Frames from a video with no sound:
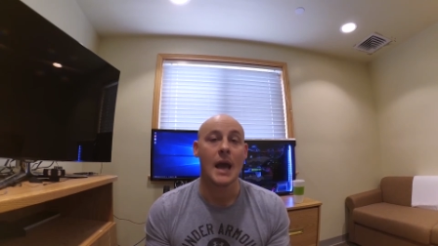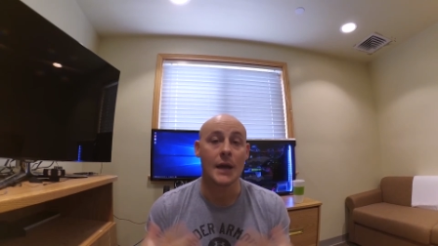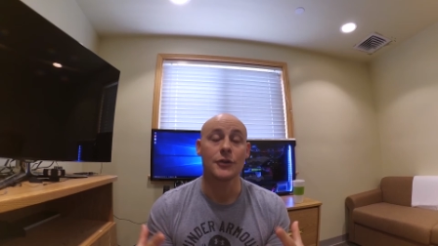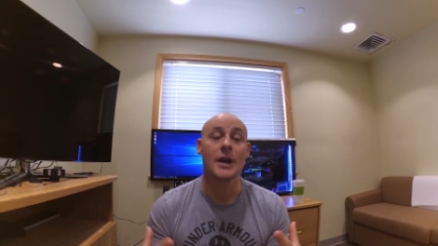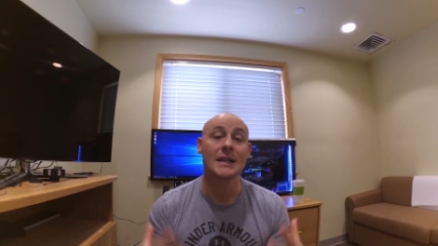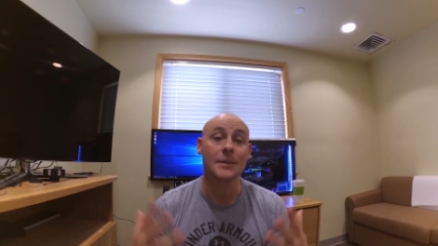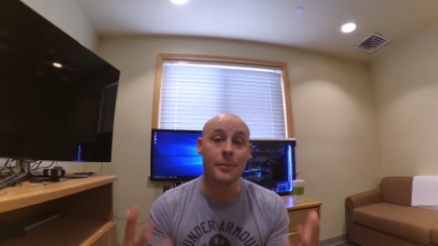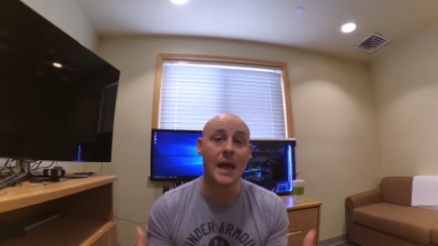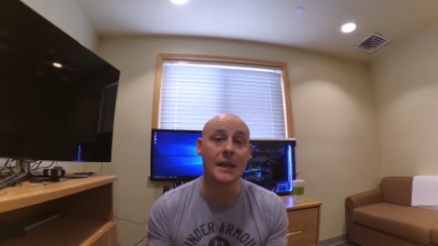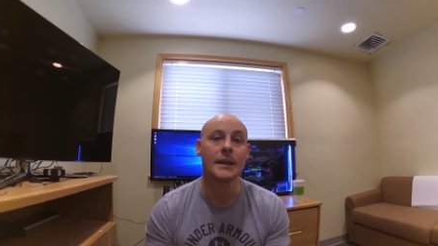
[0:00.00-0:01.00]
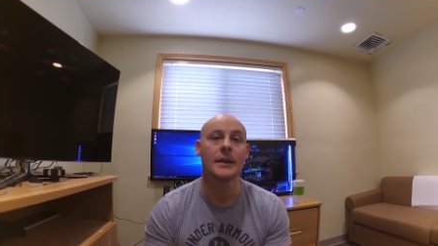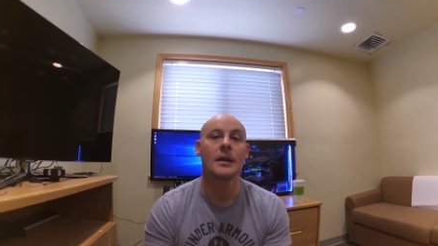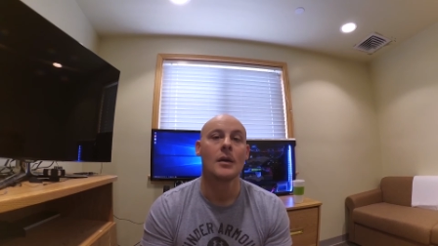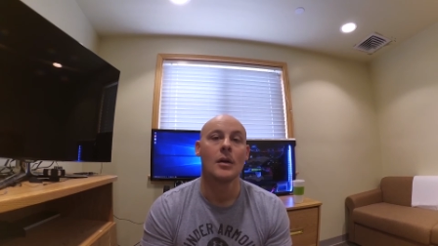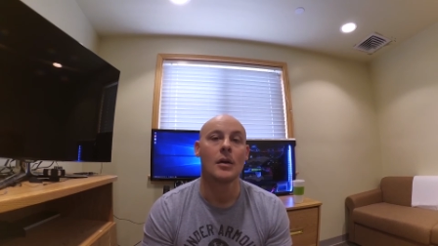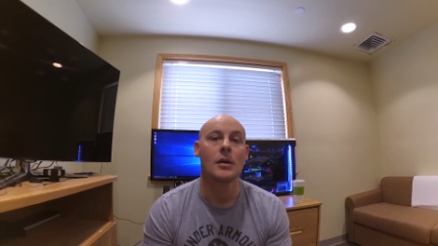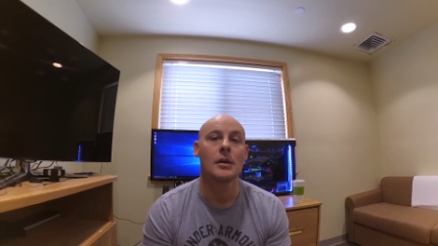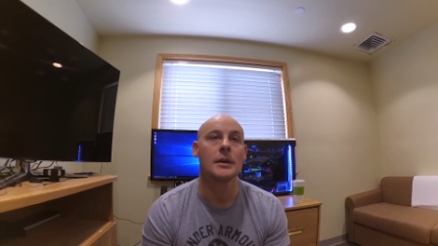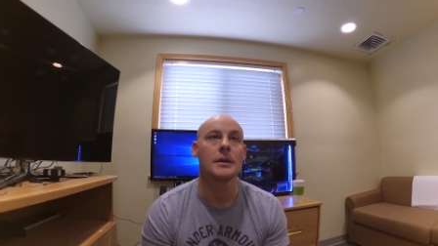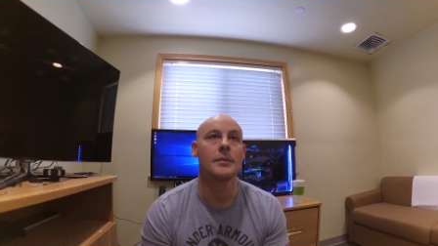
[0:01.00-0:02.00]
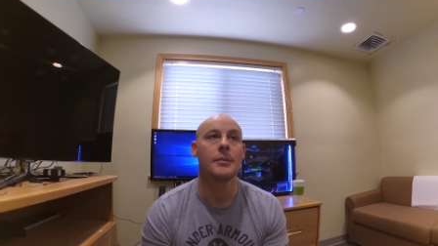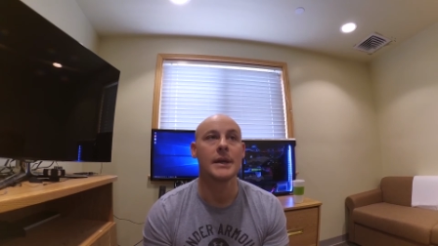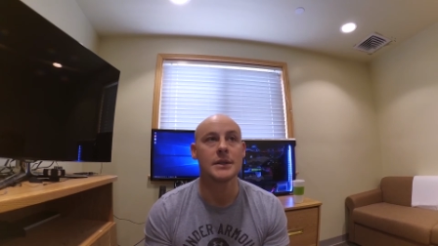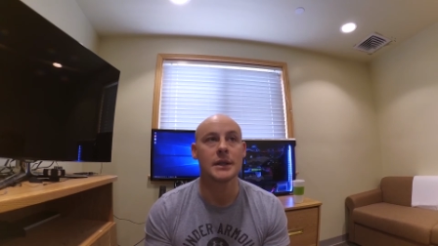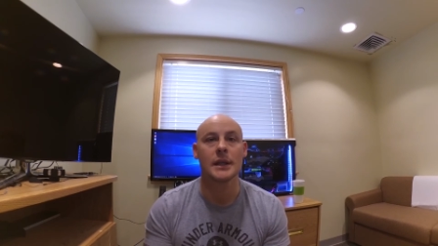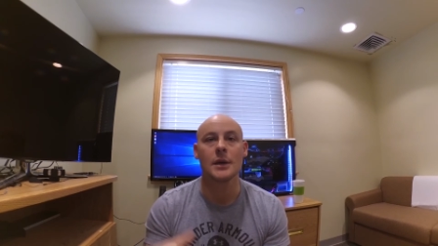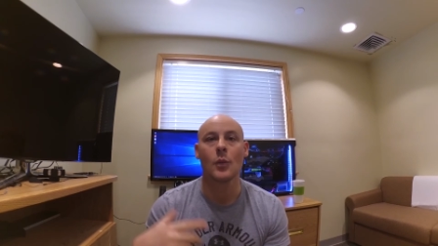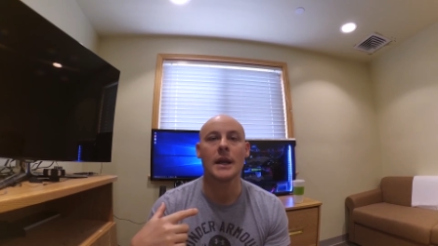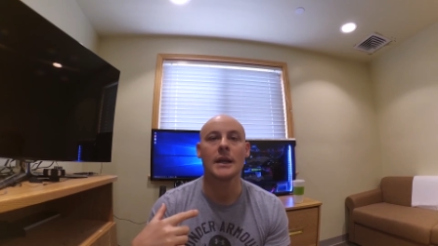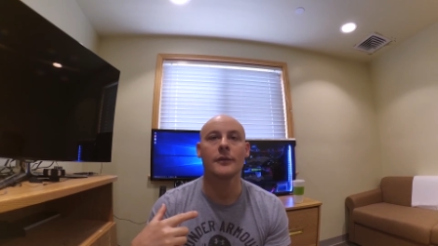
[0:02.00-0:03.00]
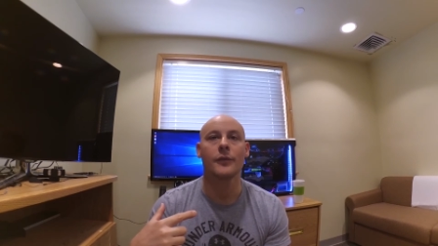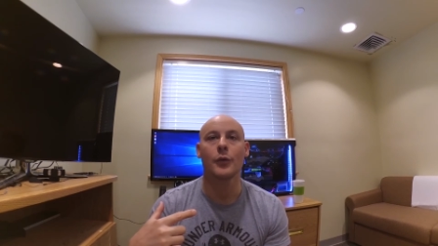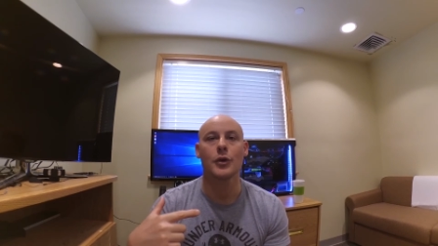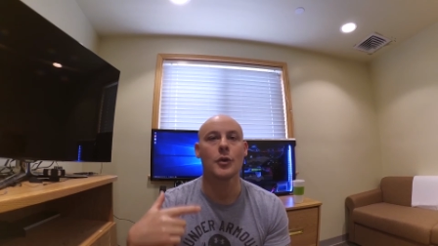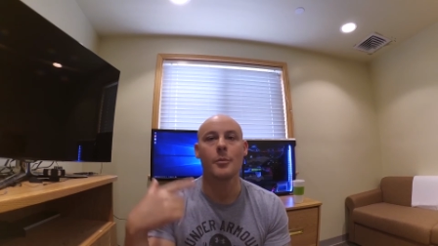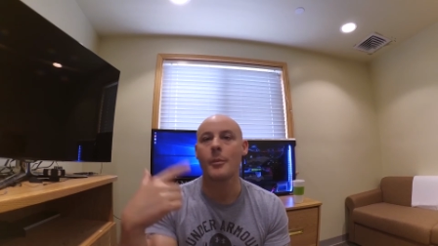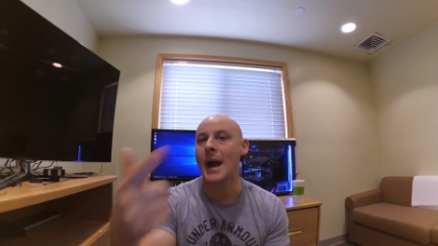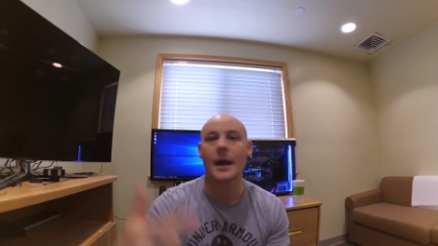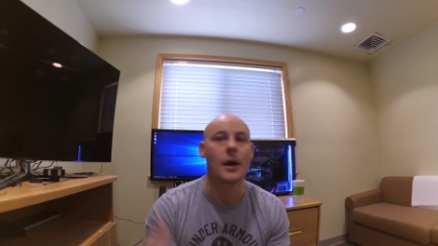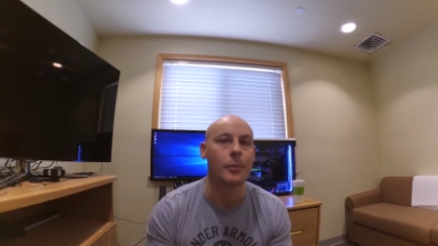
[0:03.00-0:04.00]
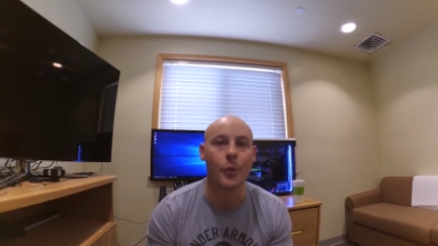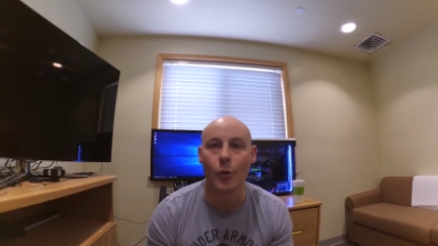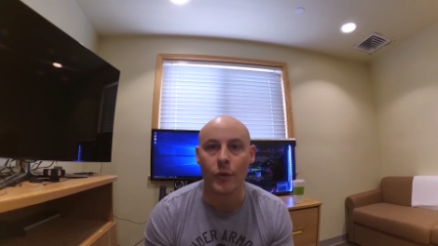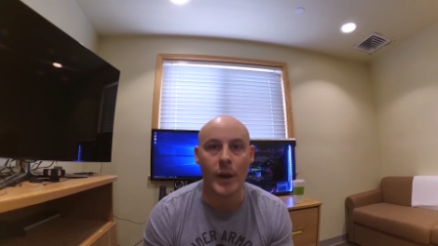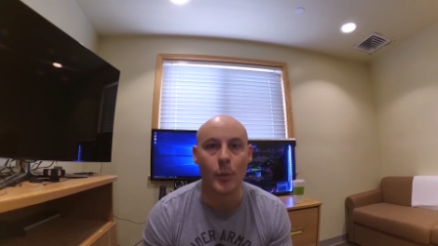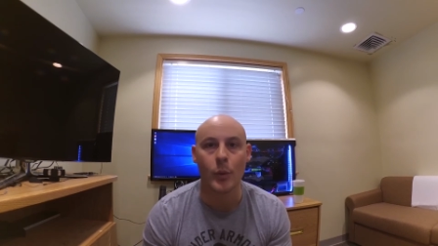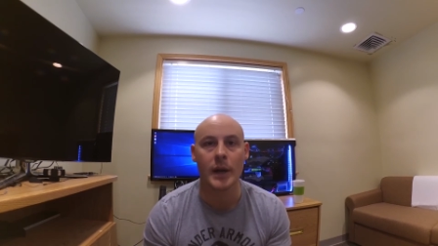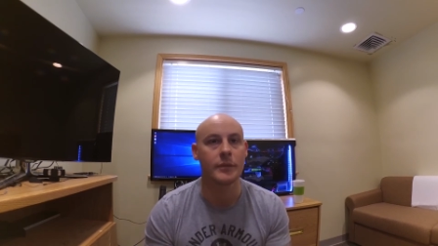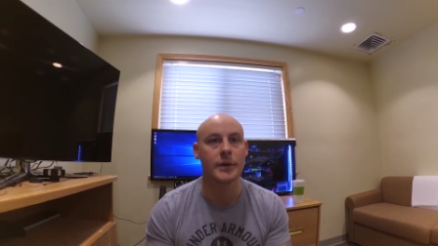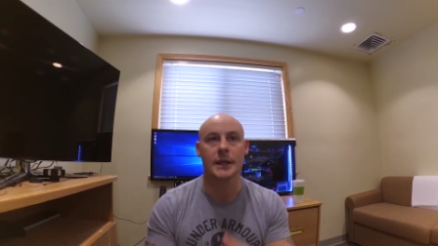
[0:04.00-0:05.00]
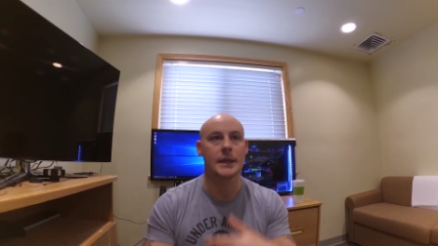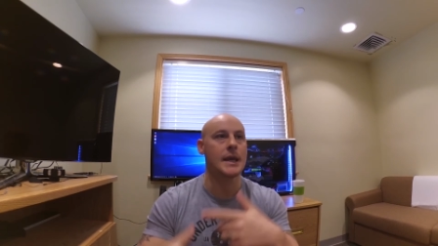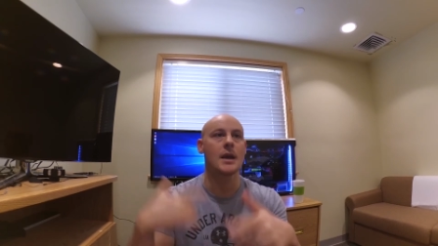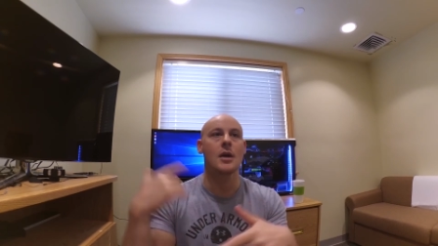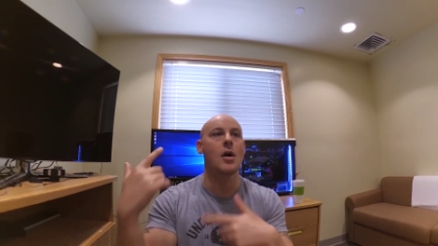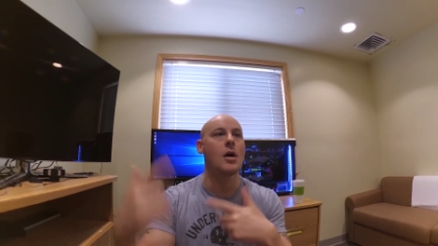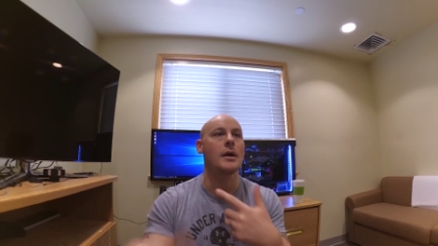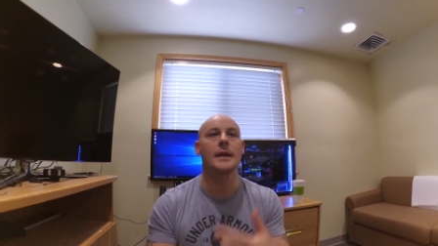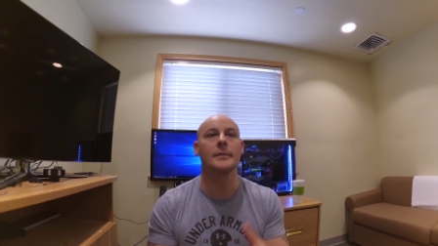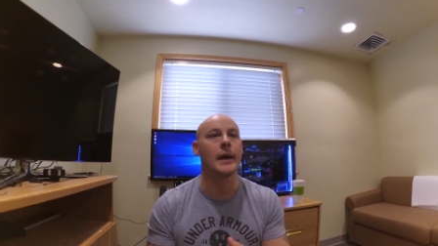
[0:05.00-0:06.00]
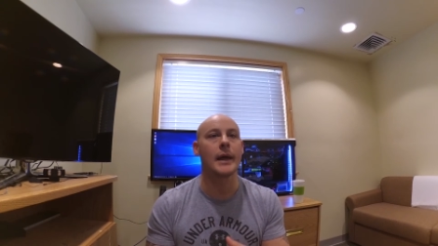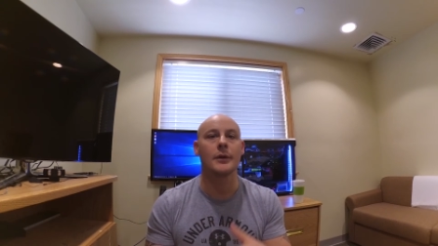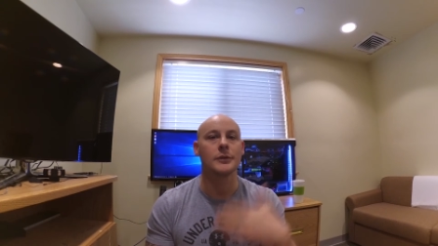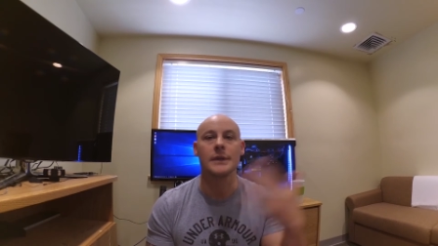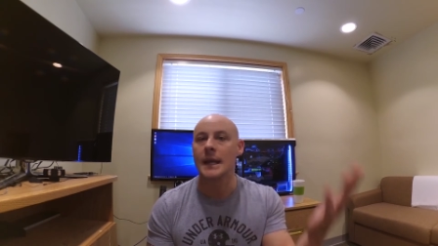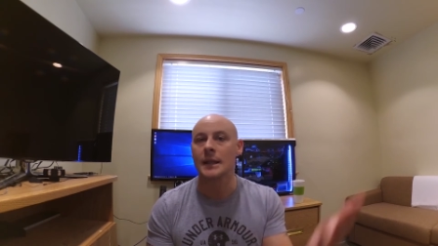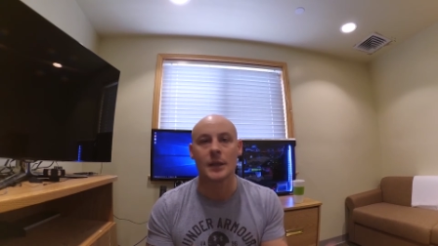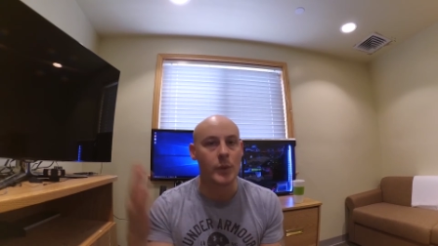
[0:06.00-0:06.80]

and you're not dependent on basically waiting for your backup program or whatever to kick on at I don't know daily,